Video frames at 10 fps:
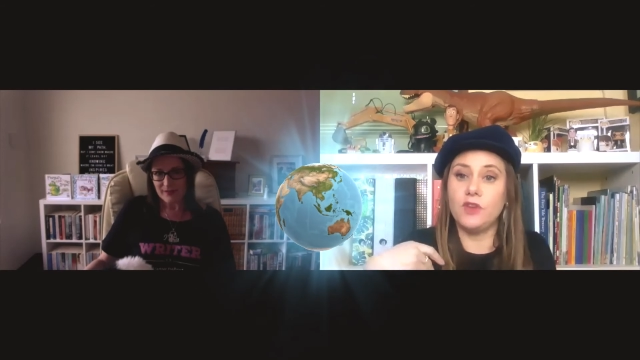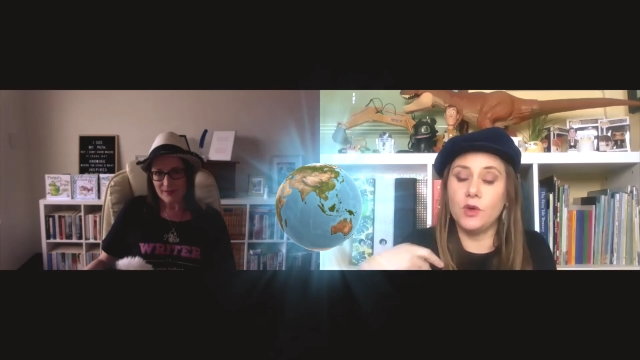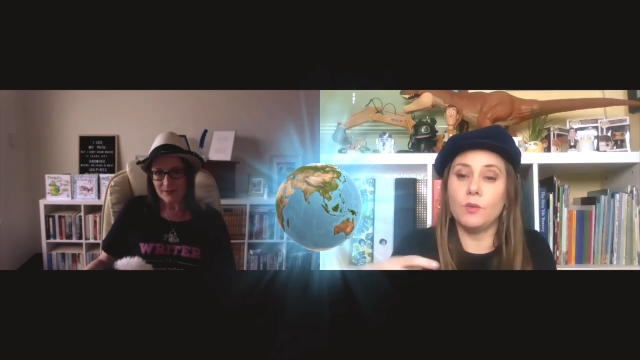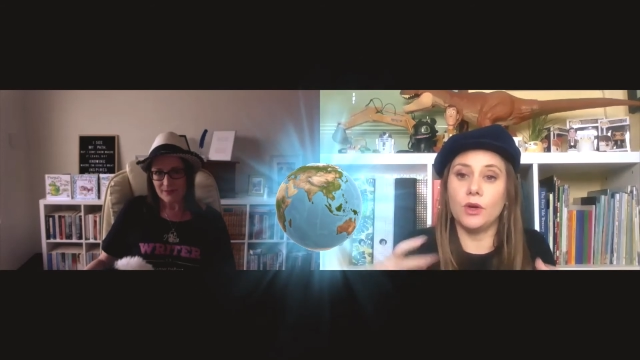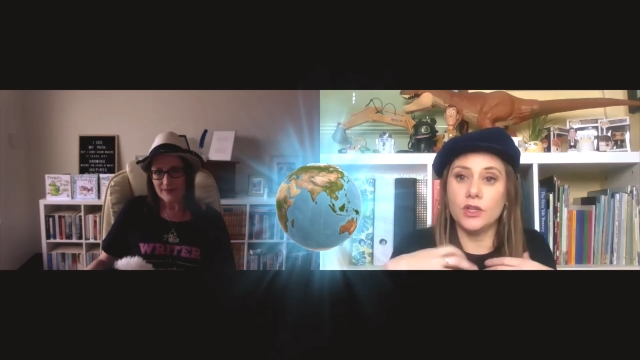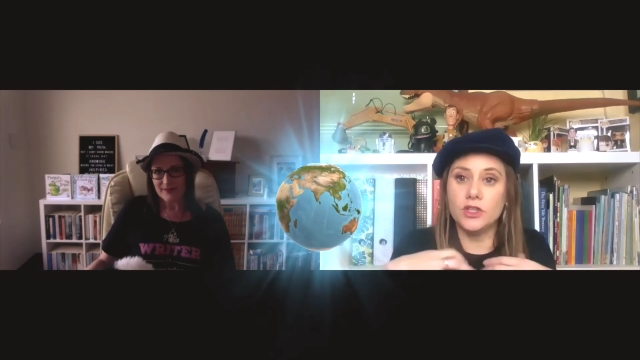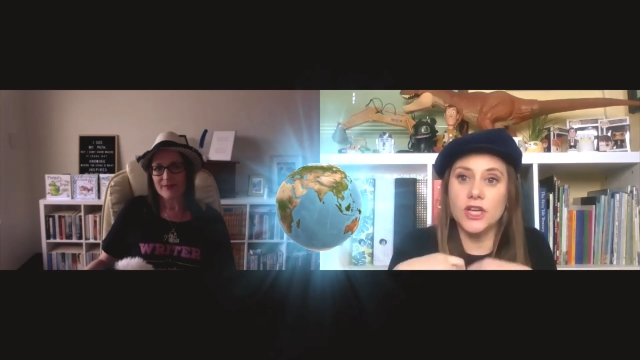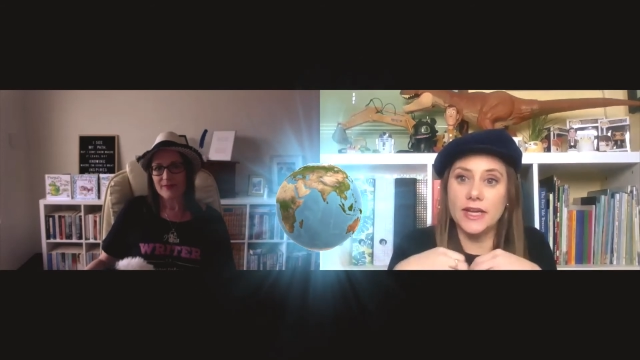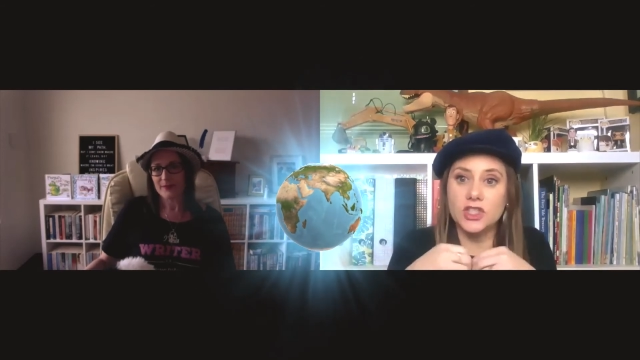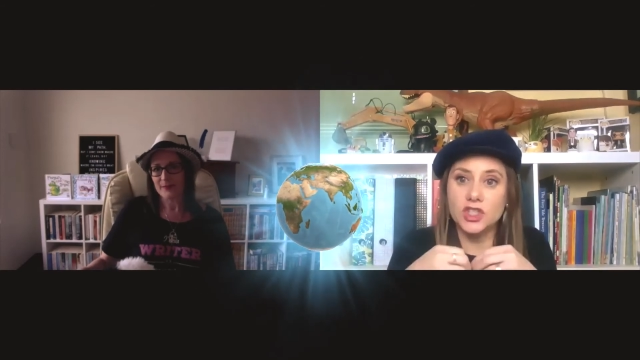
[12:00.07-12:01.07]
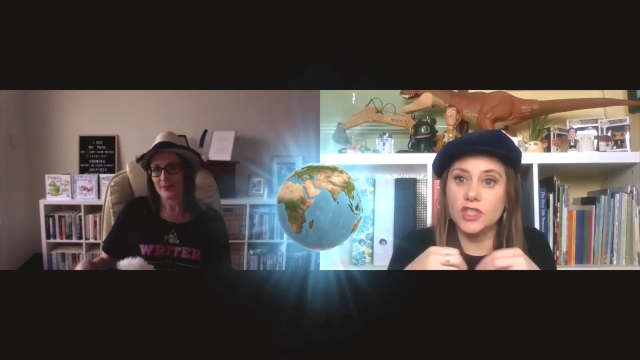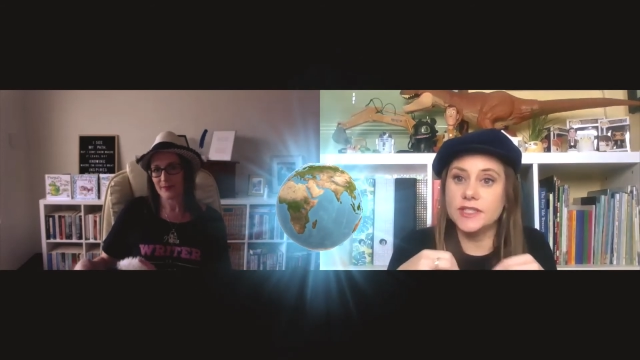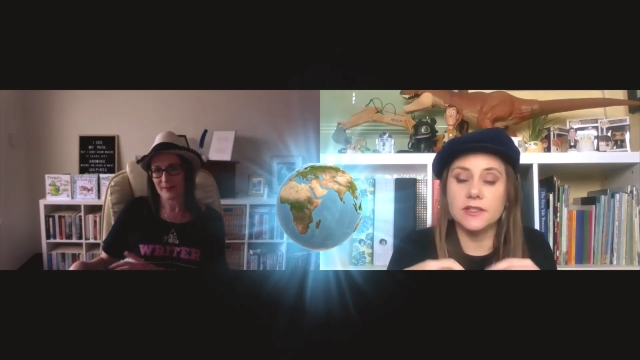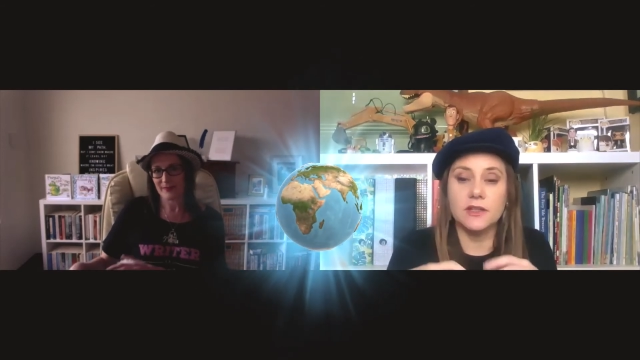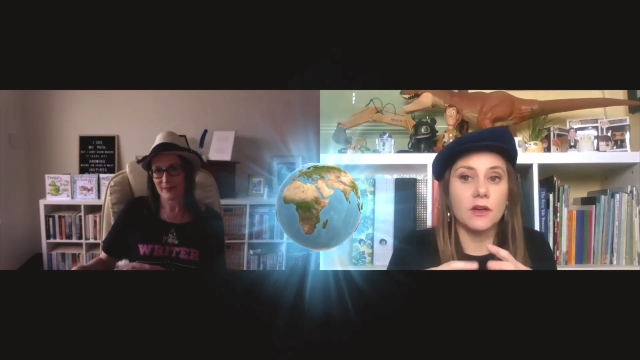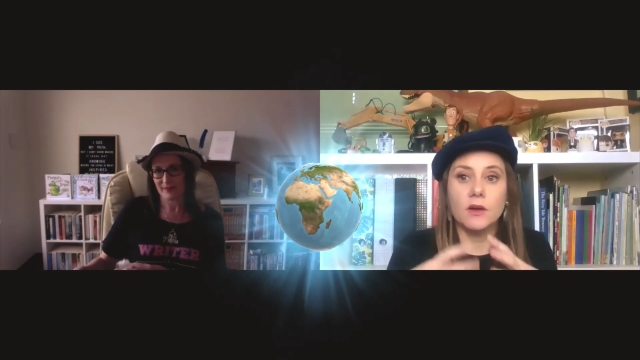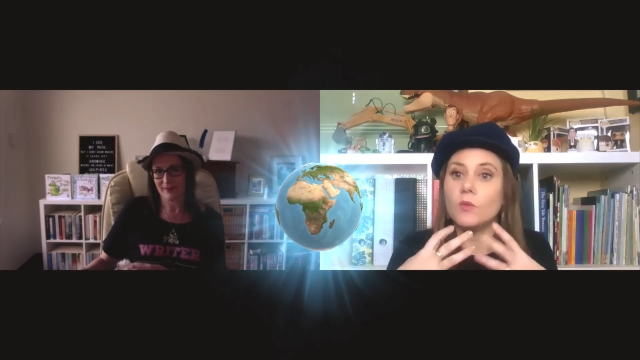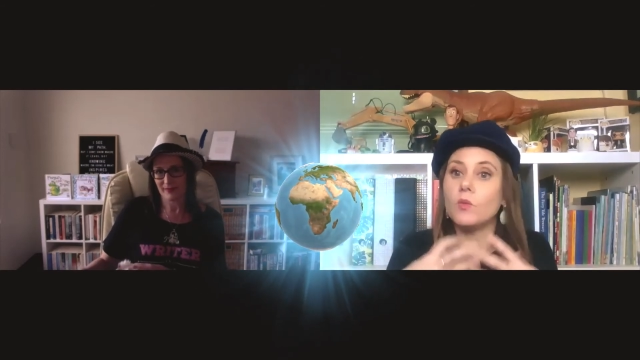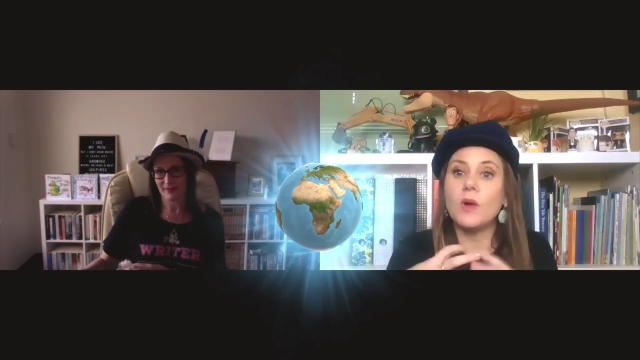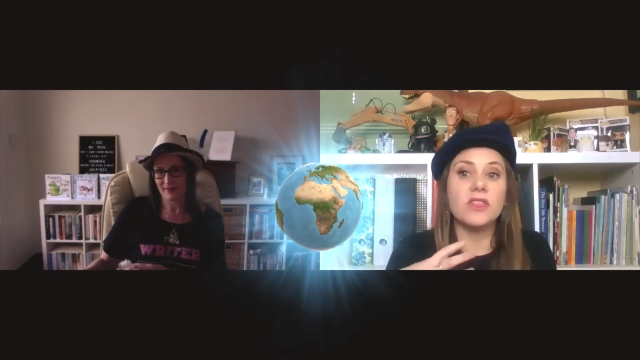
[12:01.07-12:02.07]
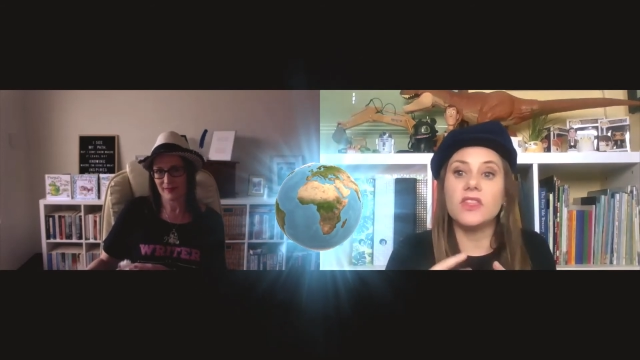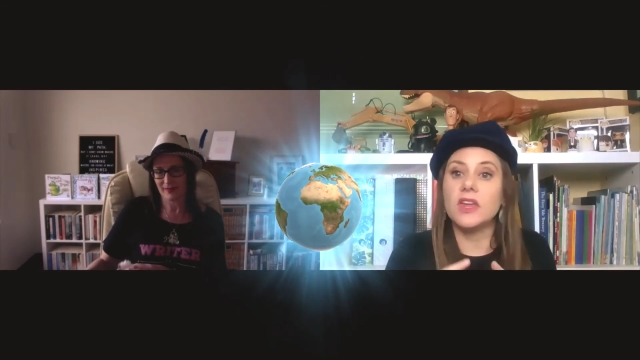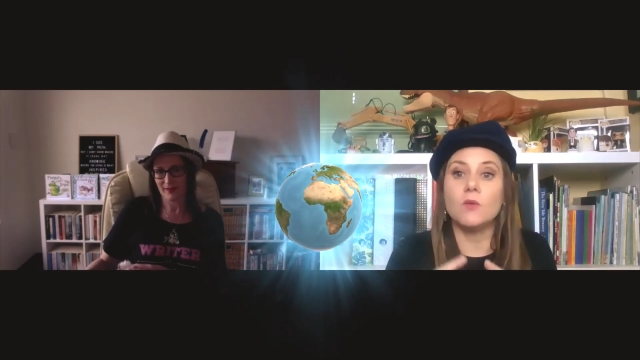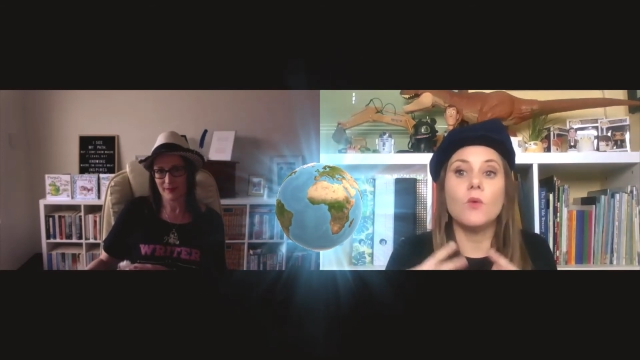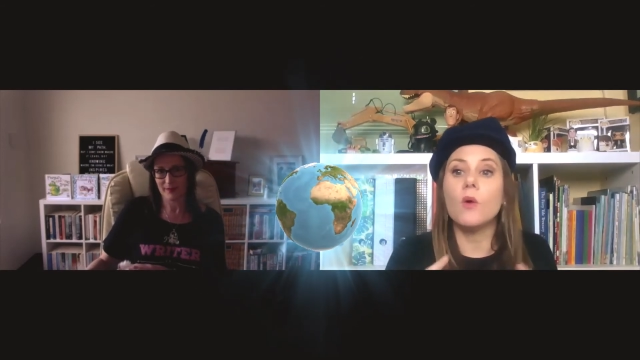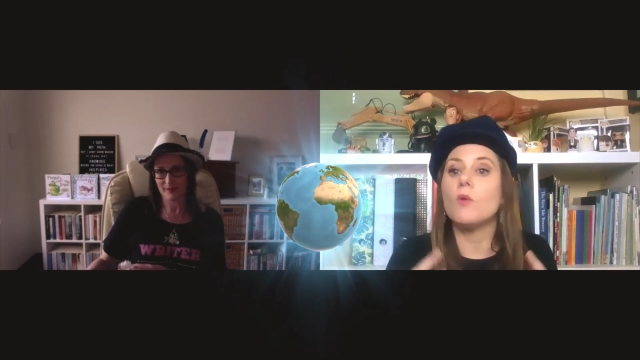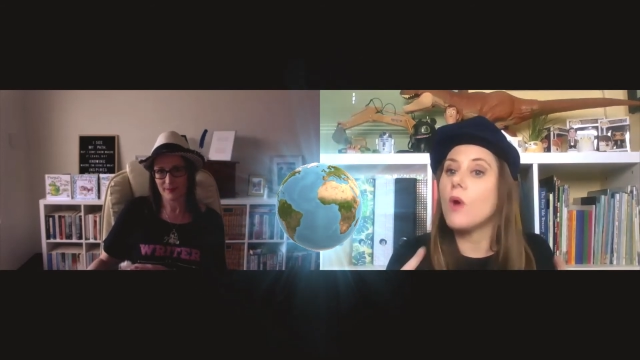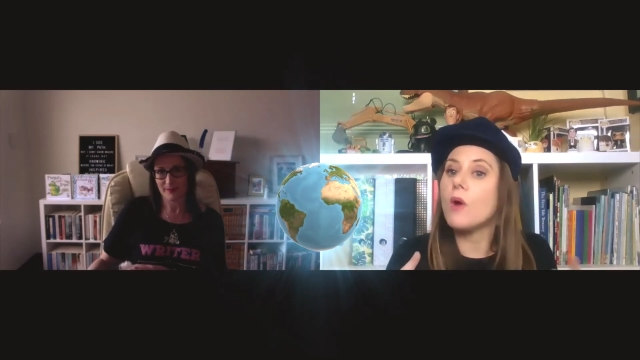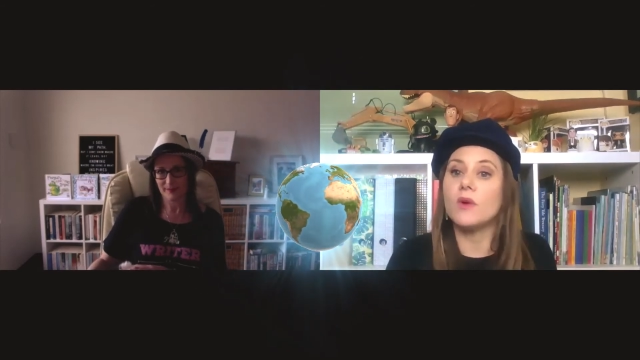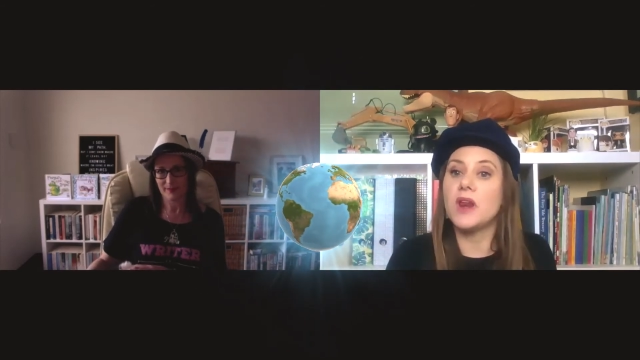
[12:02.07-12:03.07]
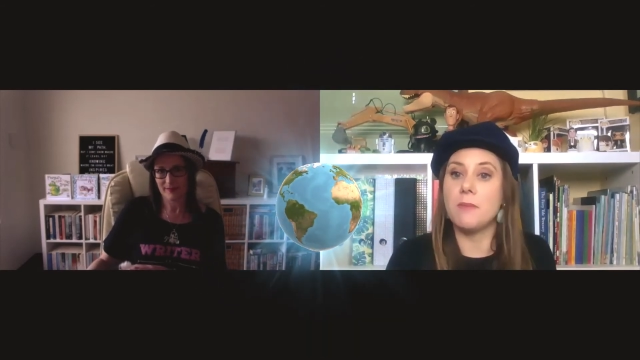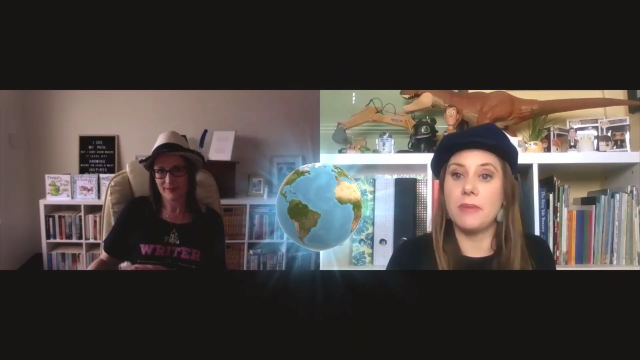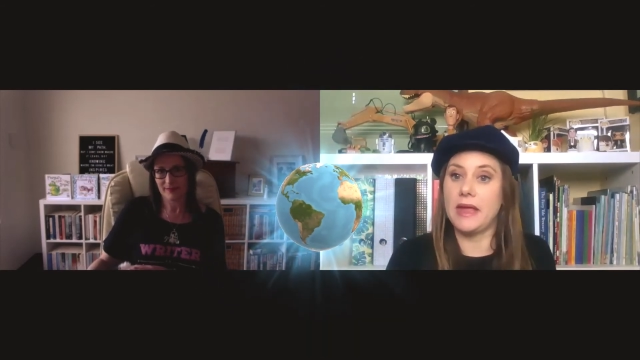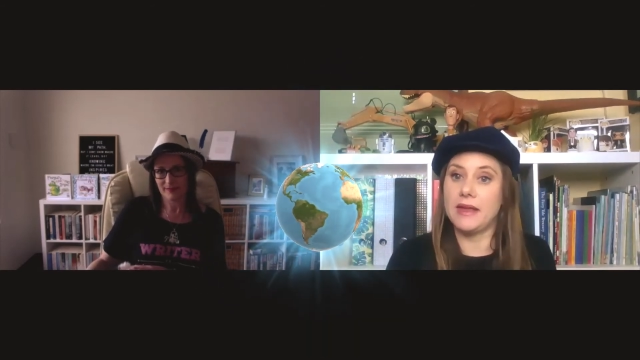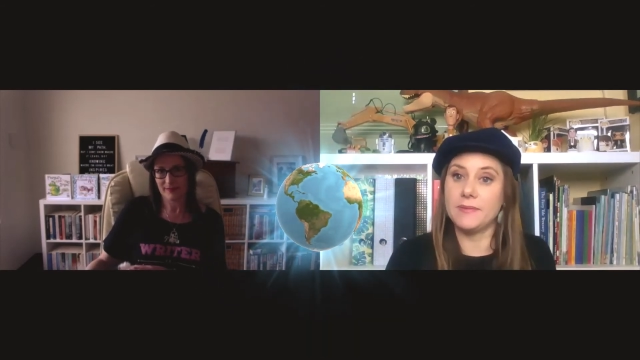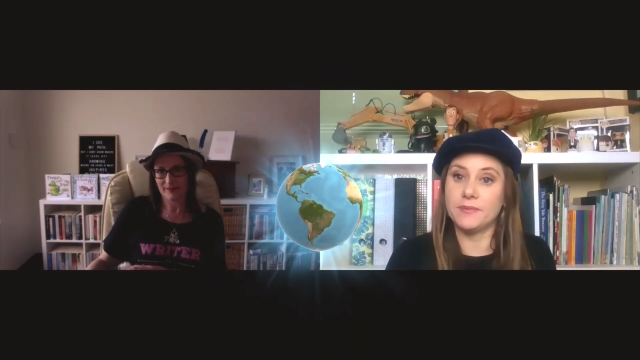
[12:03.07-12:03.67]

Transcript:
Speaker 1: you want to change just one thing, what what would it be?